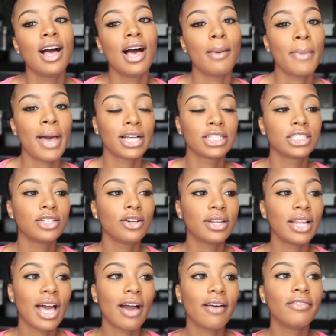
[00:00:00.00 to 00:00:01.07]
I'm actually
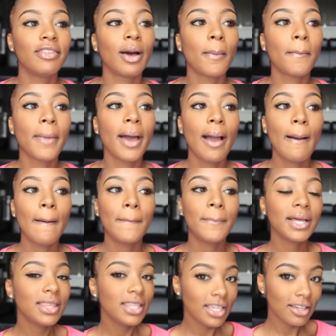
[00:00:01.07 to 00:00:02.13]
going to have them
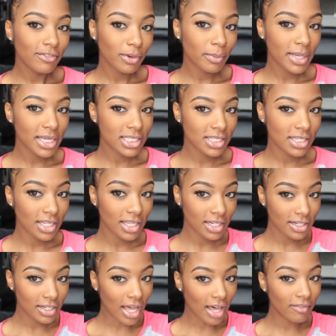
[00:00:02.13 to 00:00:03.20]
put the information
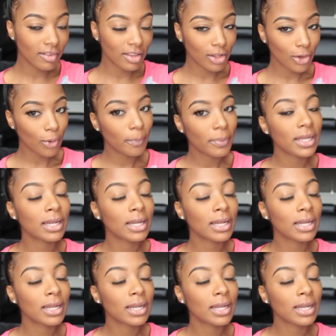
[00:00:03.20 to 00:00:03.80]
in an envelope,